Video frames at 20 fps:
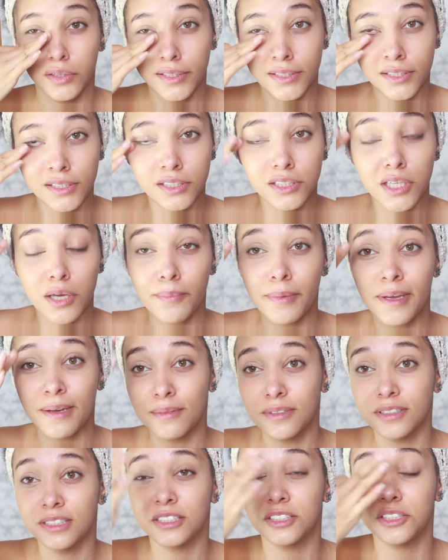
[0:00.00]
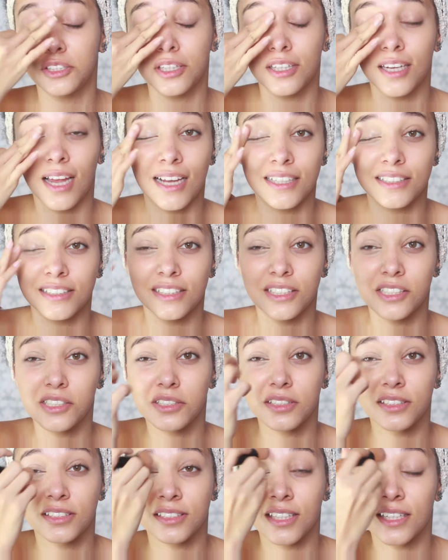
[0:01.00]
This is so pigmented, you can actually
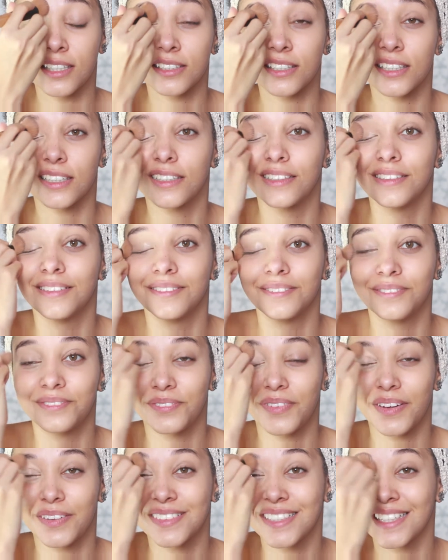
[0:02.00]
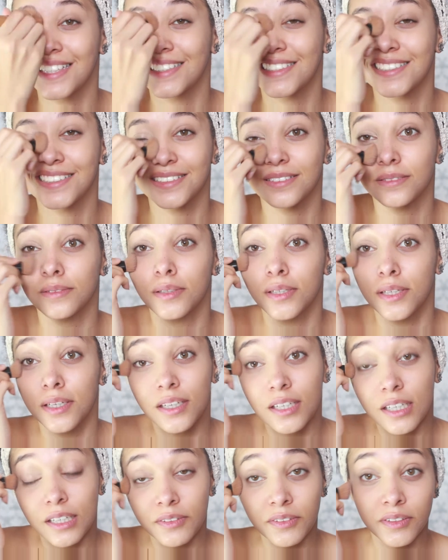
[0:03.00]
use this as a foundation
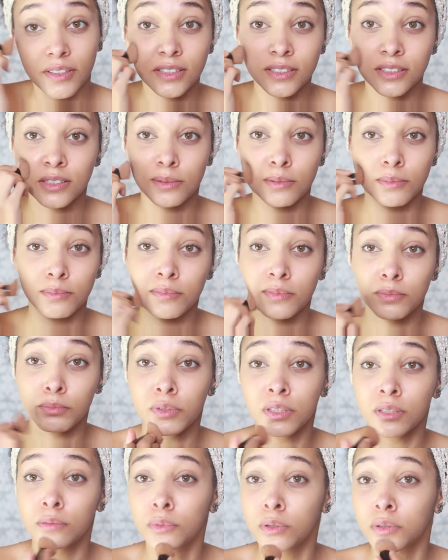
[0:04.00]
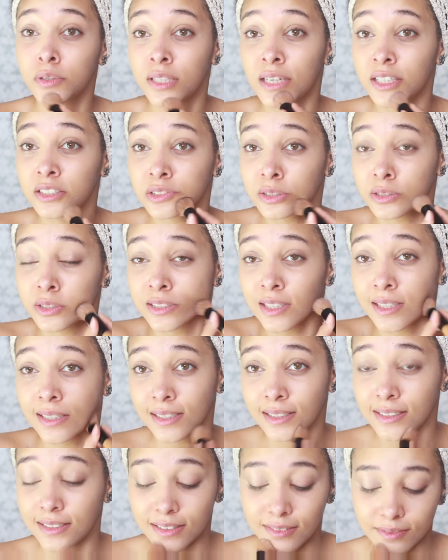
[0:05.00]
if you're into the more natural
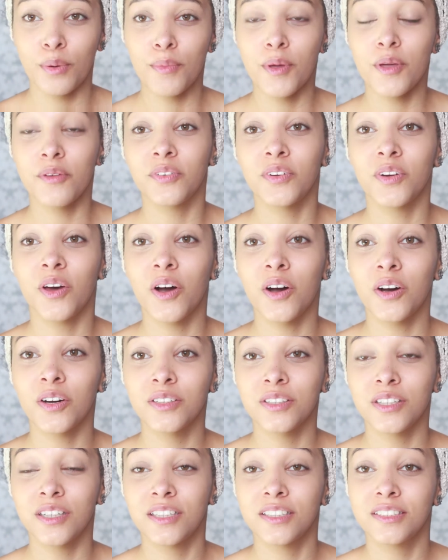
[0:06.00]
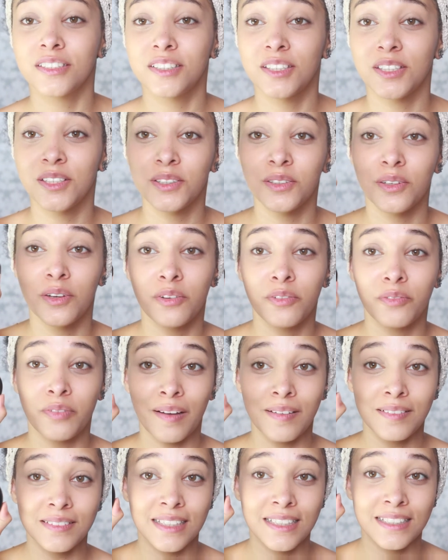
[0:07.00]
side. We're moving on to
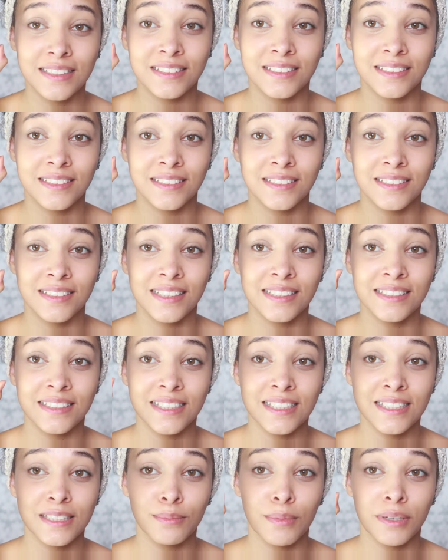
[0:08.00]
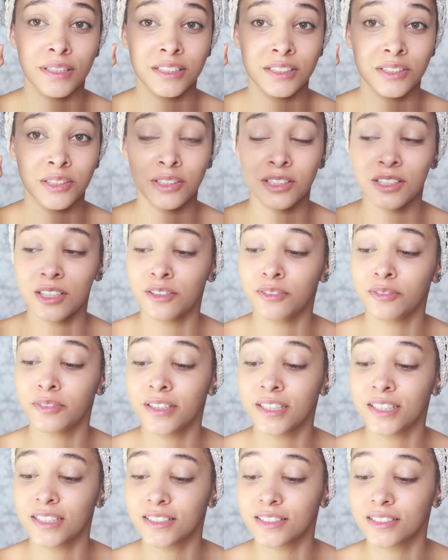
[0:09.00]
foundation. This is my Studio
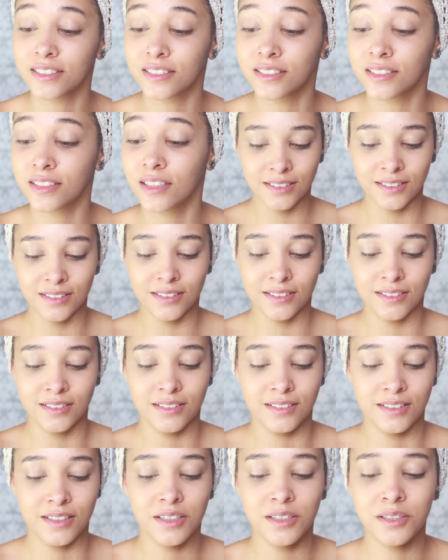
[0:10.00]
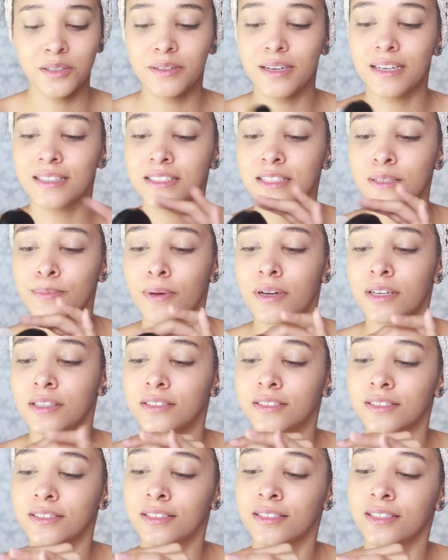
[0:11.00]
Fix. Oh, it has a
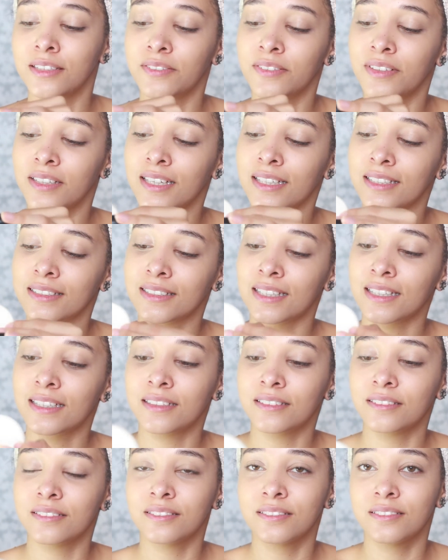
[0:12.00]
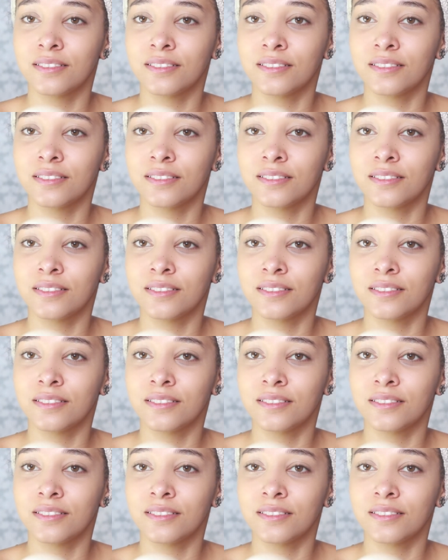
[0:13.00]
sponge, didn't realise that.